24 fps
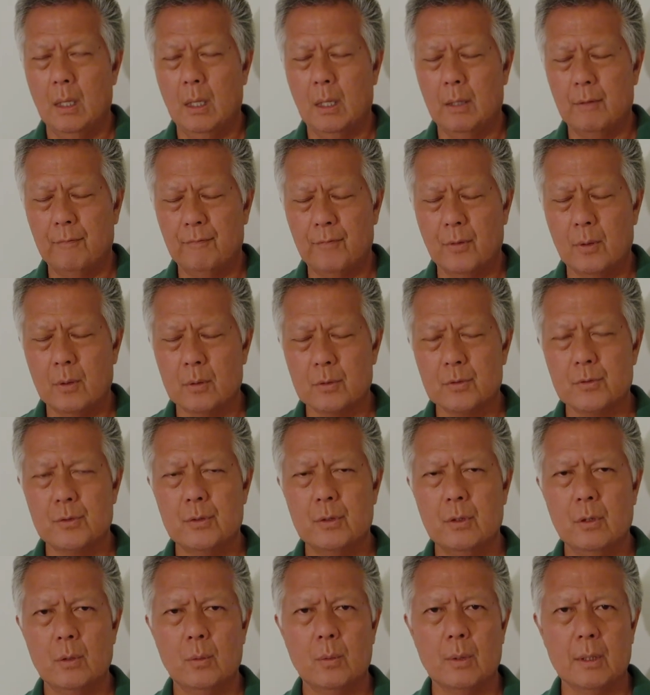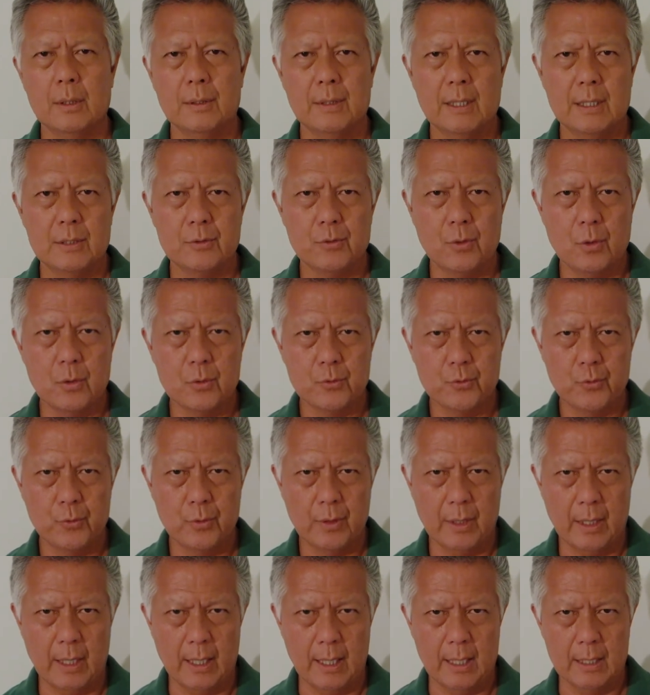And folks, you know what? That's also
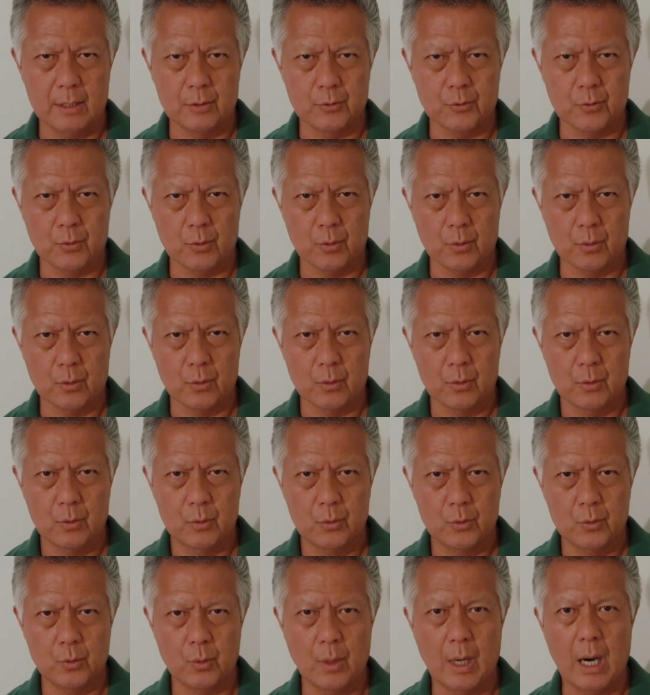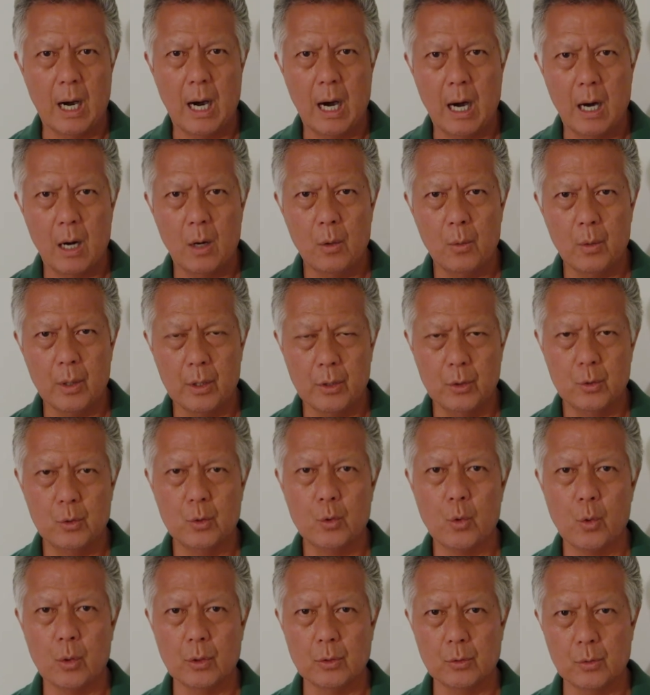the answer to how are you
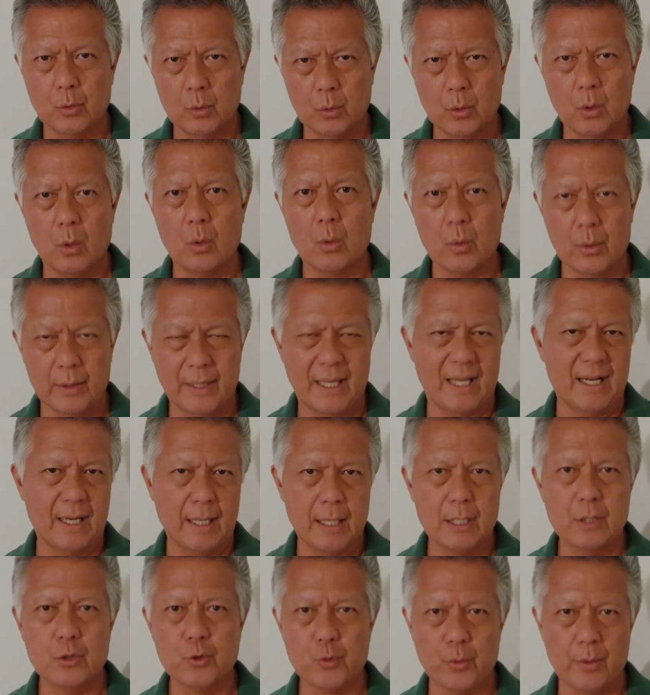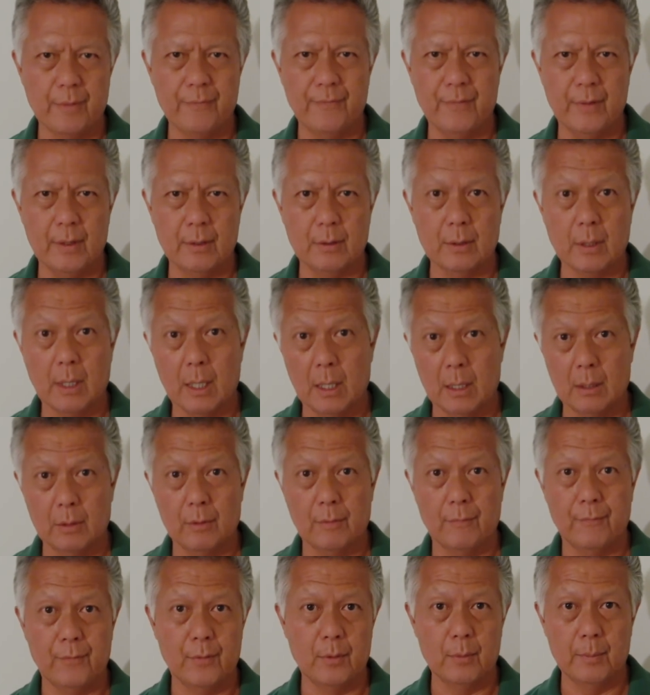going to lower that entry fee to get into
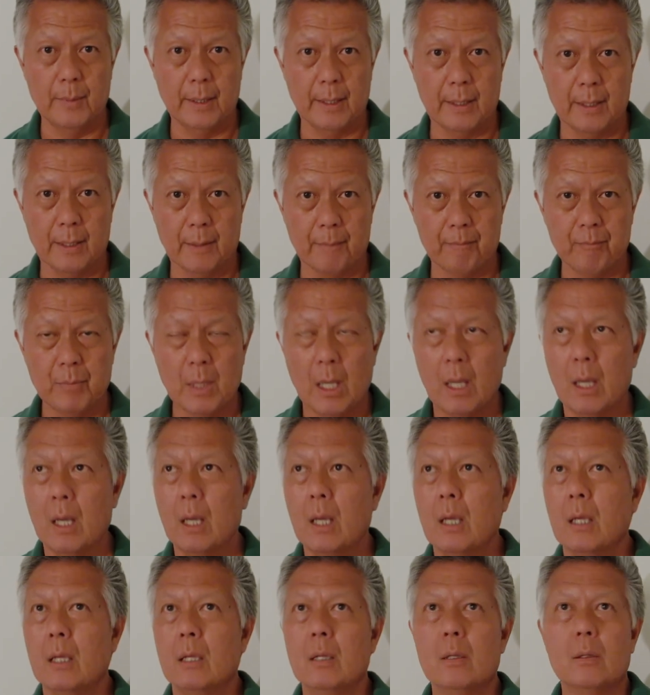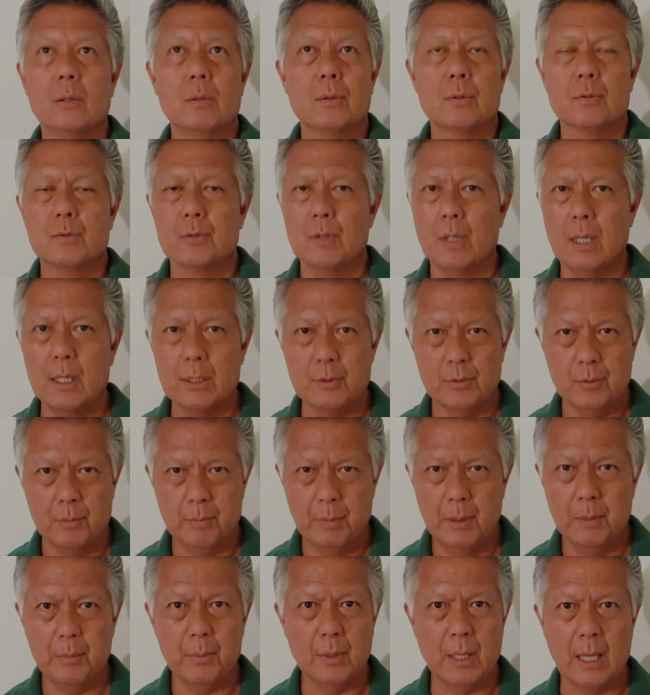filmmaking. You know, there's lots of
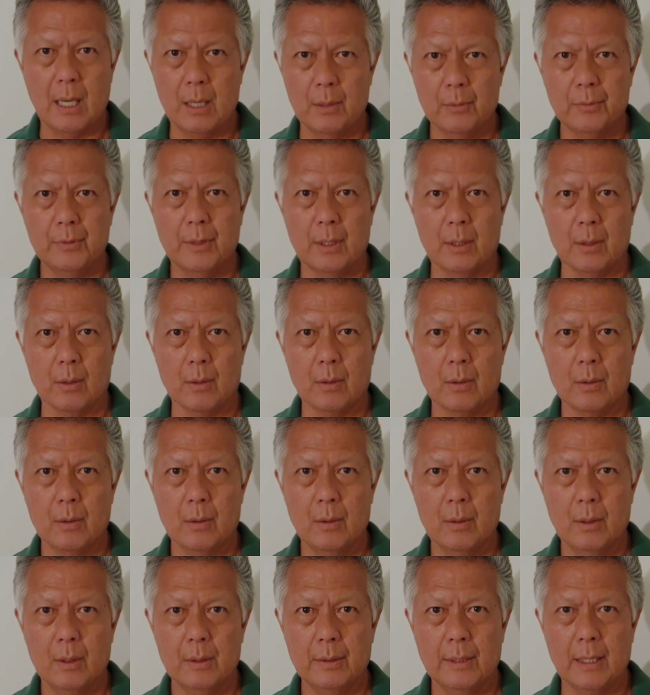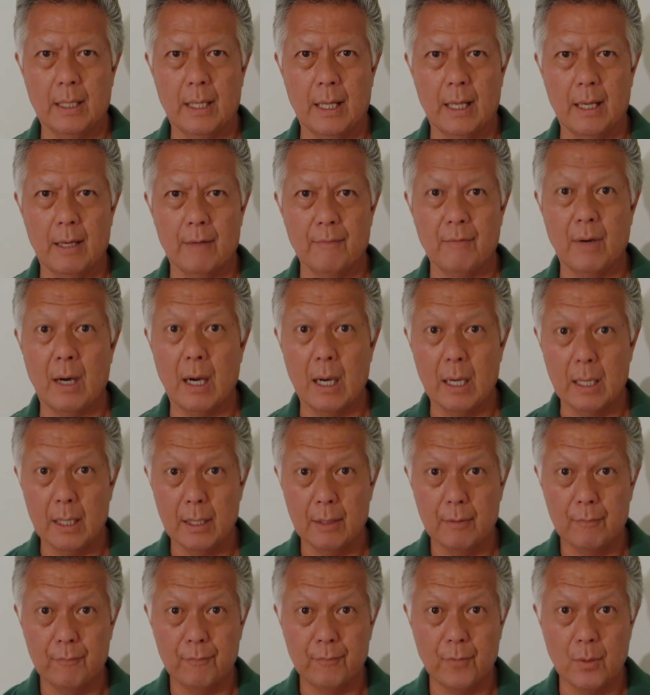people out there that have
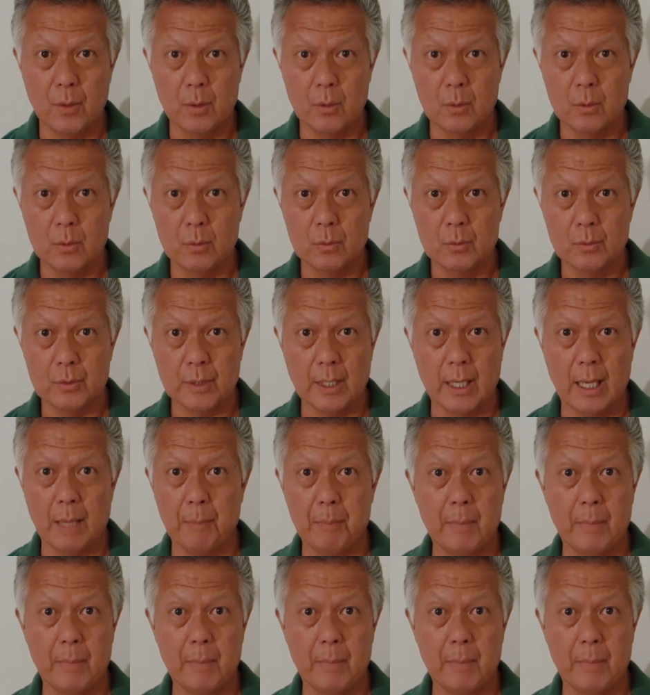high-end phones,